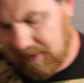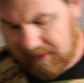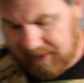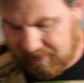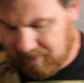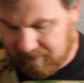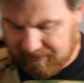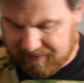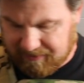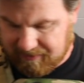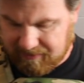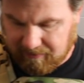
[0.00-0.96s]
I don't
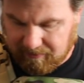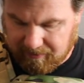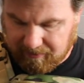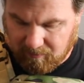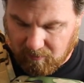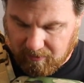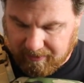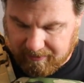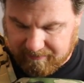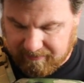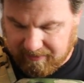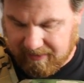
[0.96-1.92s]
necessarily
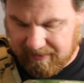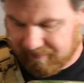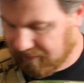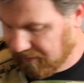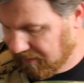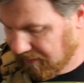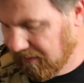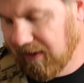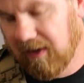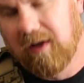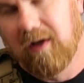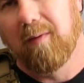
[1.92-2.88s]
want to have to
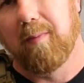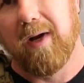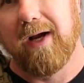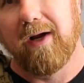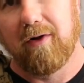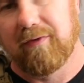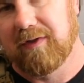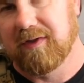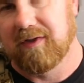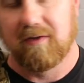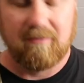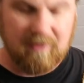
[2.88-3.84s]
buy all
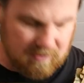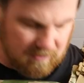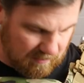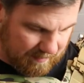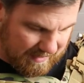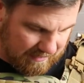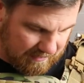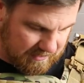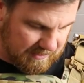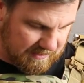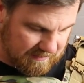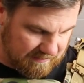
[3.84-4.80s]
these individual
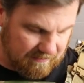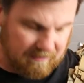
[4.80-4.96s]
pouches and